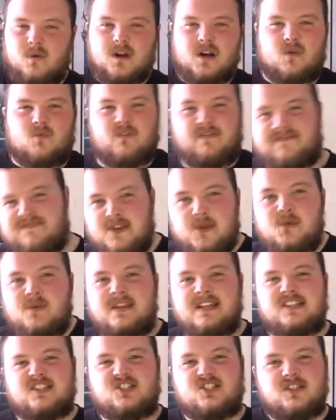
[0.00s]
We're going to
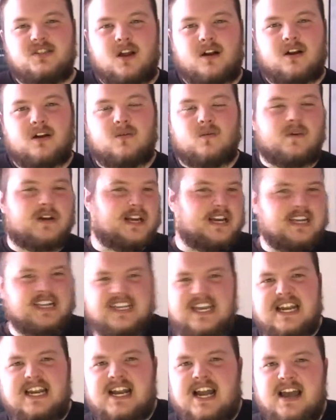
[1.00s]
review this sucker. We're going to
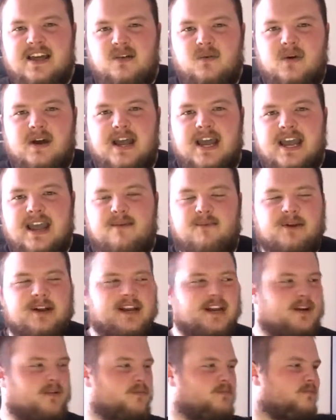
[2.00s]
get it out of the way, and we're
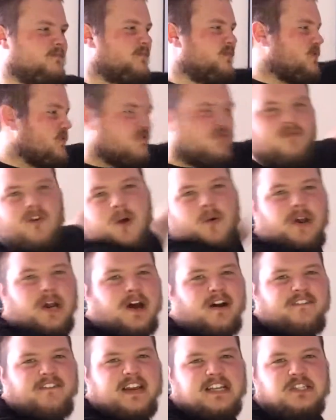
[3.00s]
going to throw it
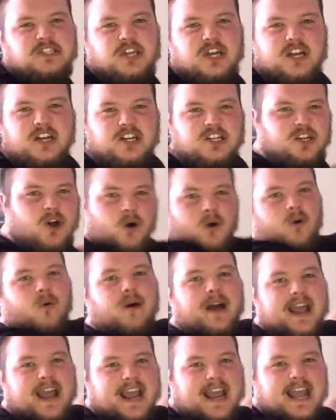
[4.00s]
off, and it's going to go
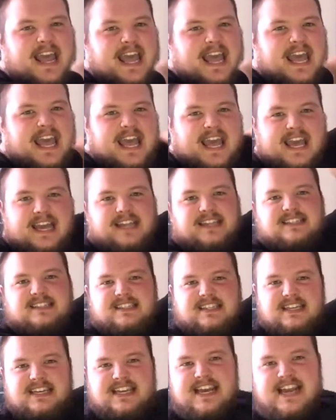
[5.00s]
away, and
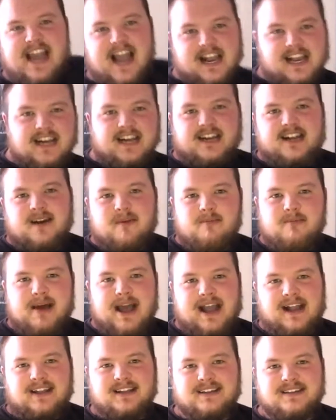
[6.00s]
it's not going to come
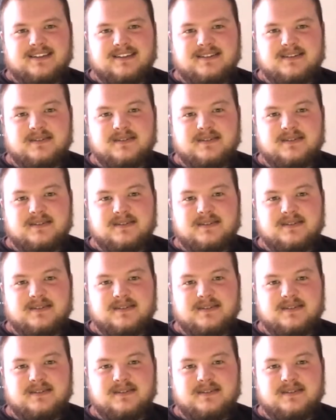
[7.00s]
back.